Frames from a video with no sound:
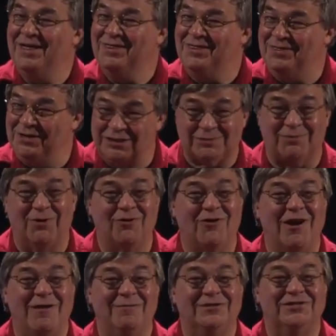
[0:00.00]
this
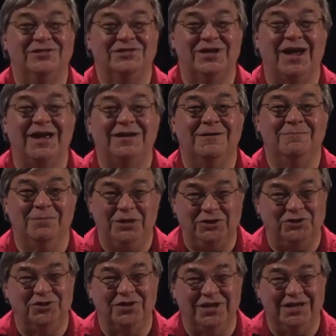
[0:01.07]
program is designed to
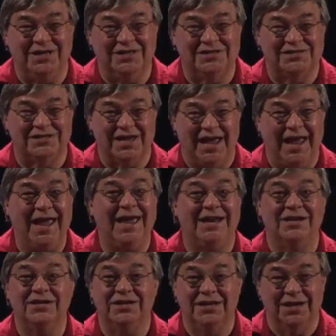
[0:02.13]
meet your needs
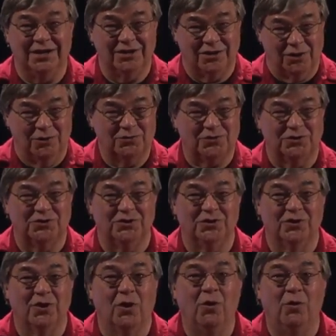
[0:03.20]
and get closer to
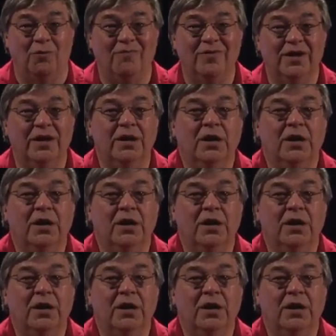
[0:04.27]
your goal.